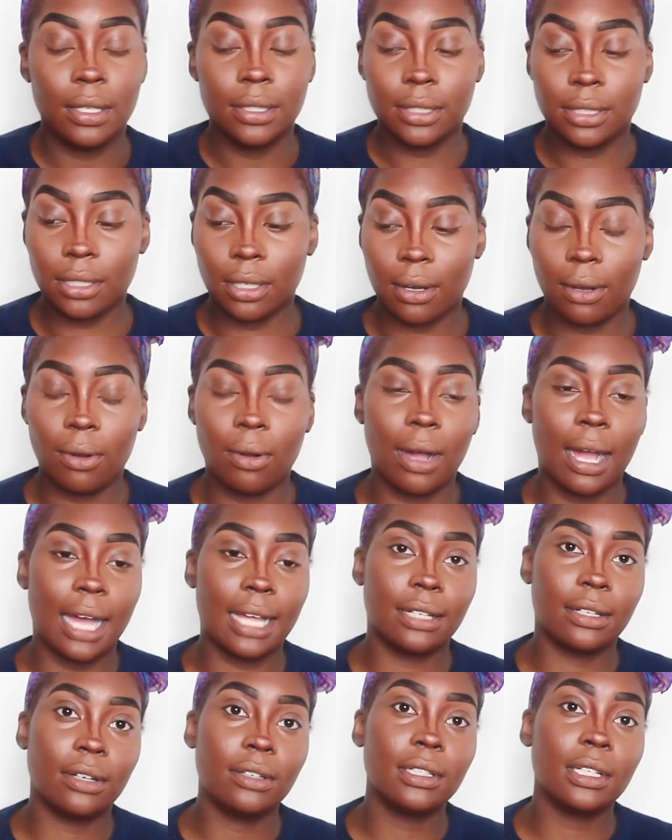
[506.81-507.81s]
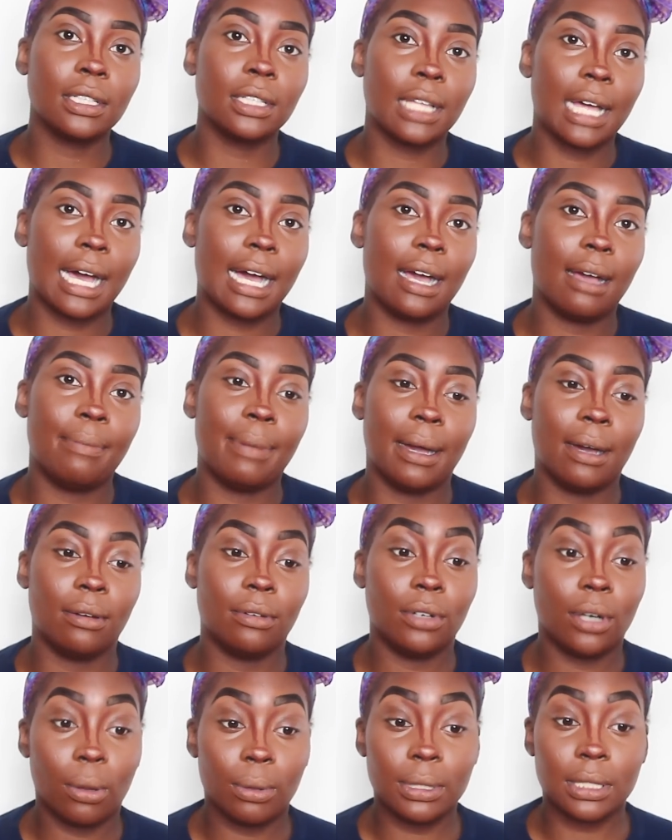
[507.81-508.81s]
So I learned a lot
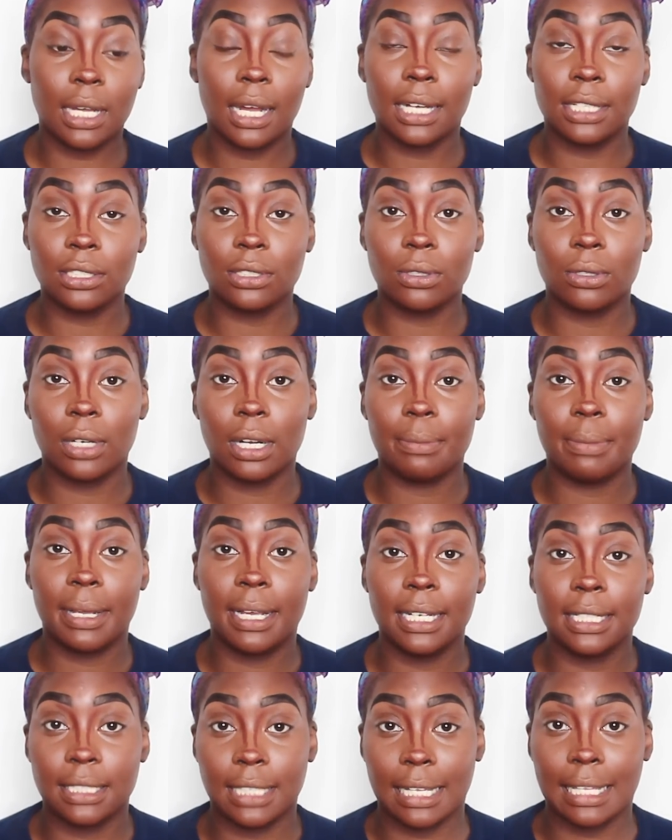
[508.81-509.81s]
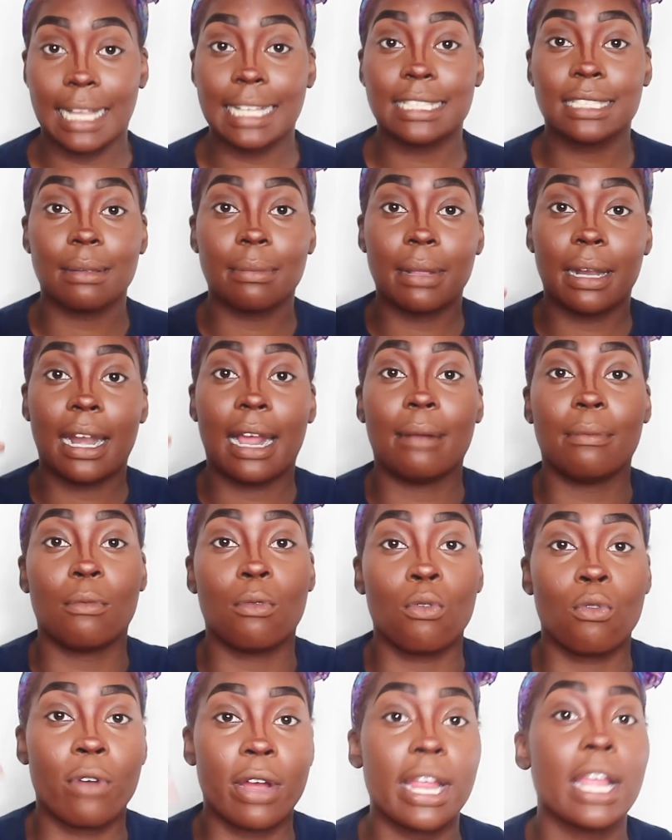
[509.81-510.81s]
about nose contour because that's something that
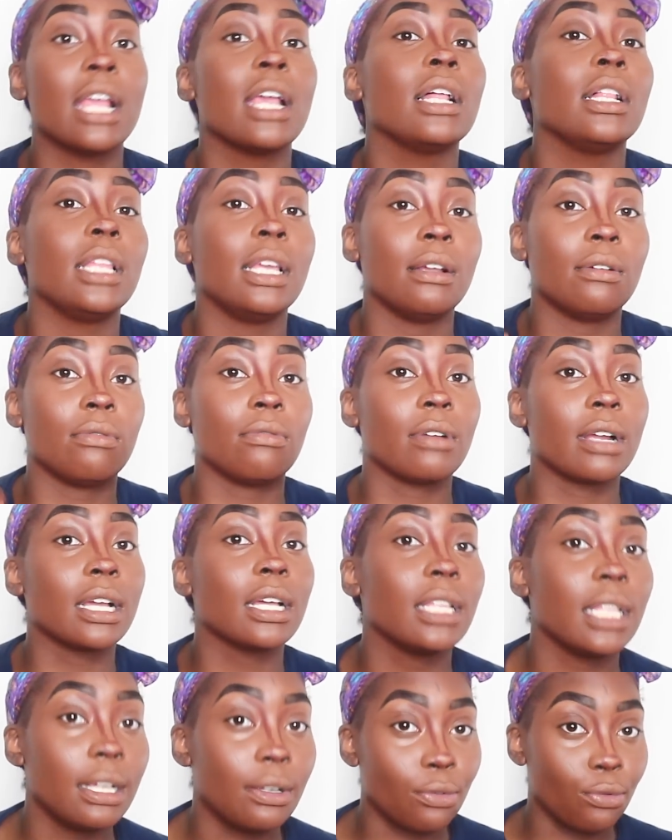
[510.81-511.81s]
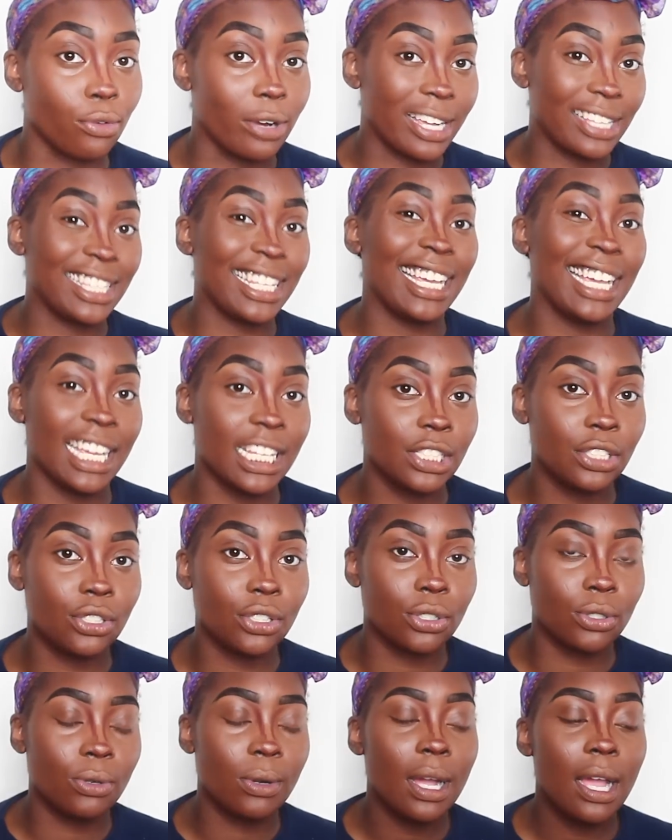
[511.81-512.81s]
I'm really
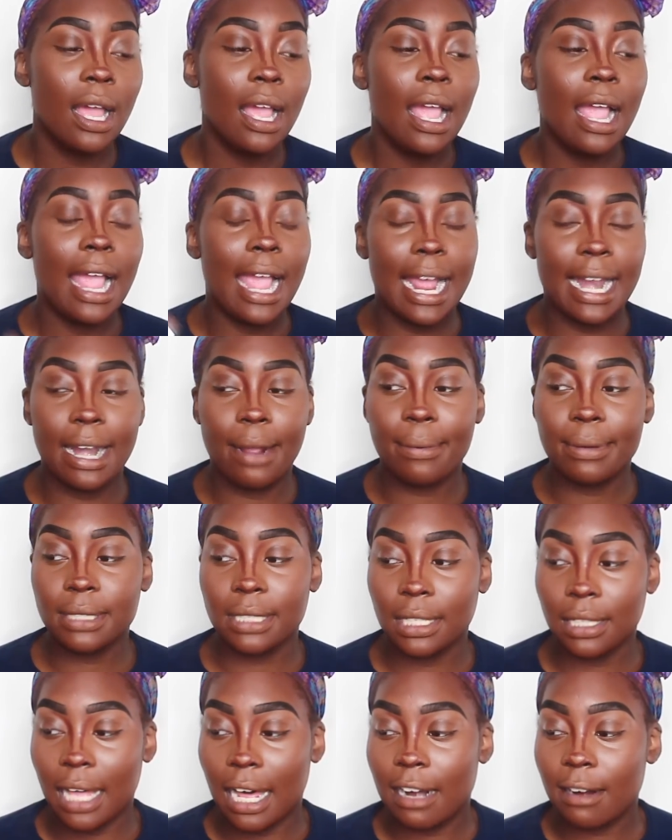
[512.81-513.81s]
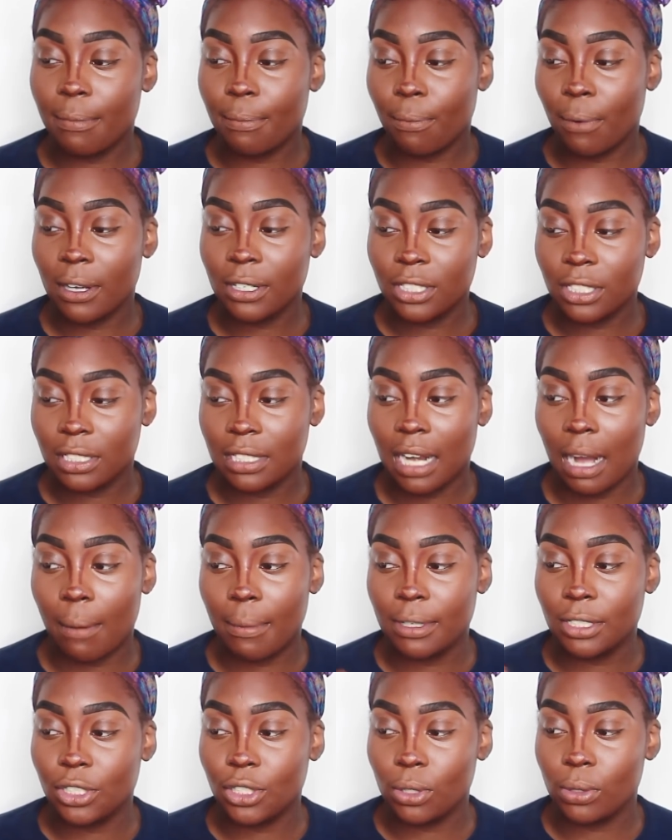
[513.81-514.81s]
into. And there was a lot of brushes that
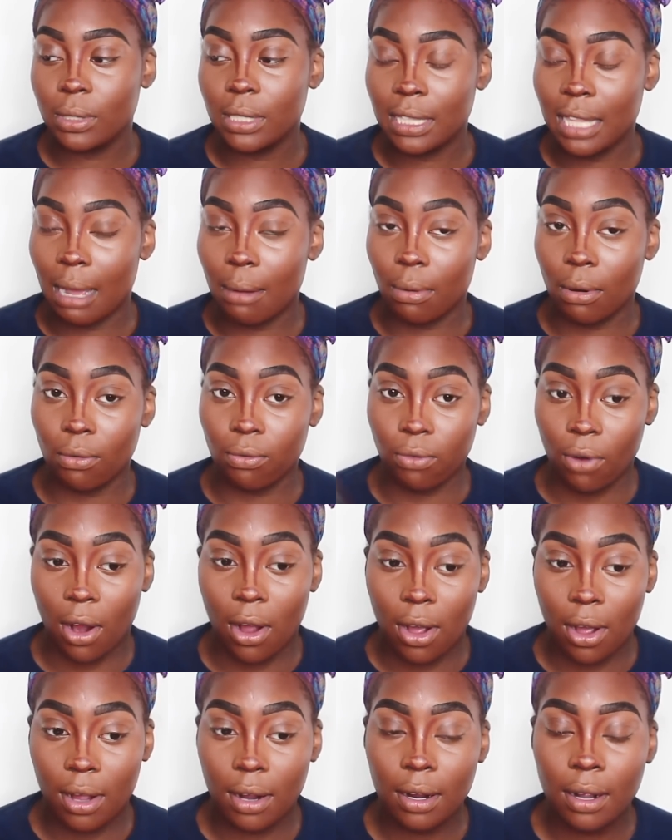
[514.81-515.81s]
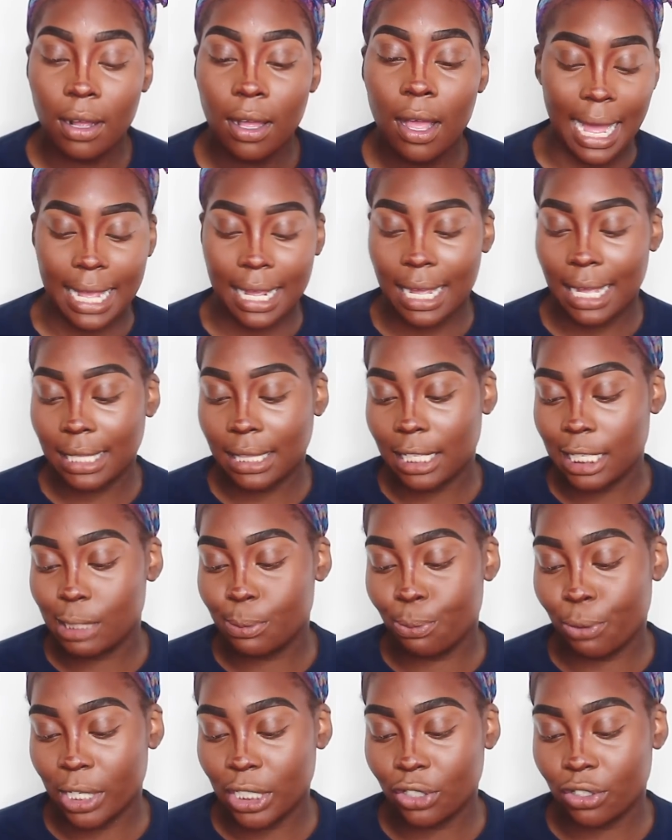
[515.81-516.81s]
I was using that were wrong. I got this
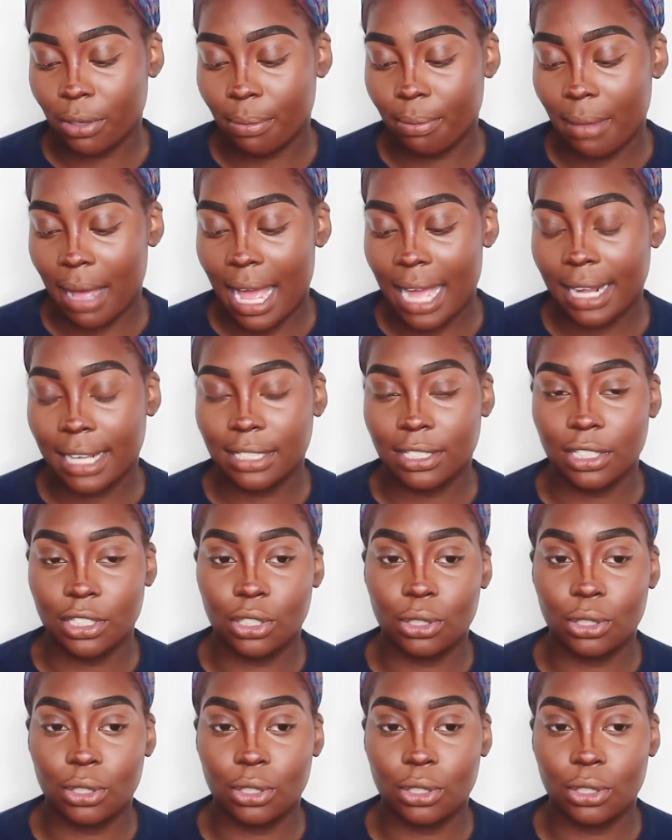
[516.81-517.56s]
brush from MAC. It's a